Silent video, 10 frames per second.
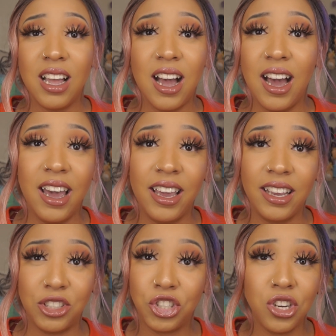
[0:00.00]

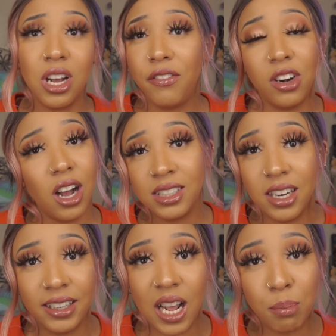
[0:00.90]
I should have not
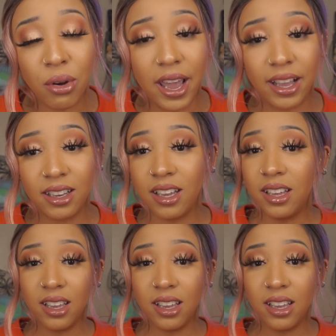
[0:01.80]
done that prank.